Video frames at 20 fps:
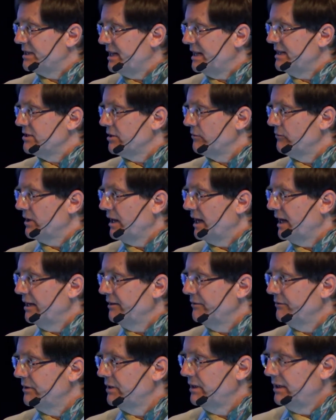days of
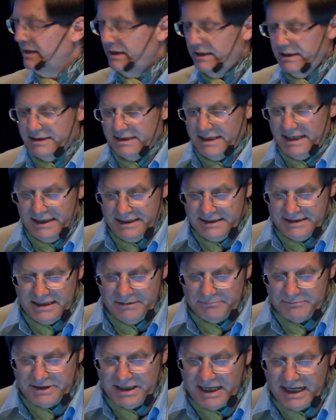life. It takes
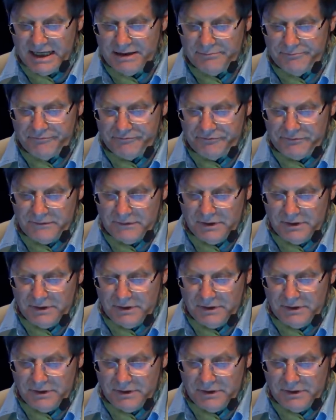some time.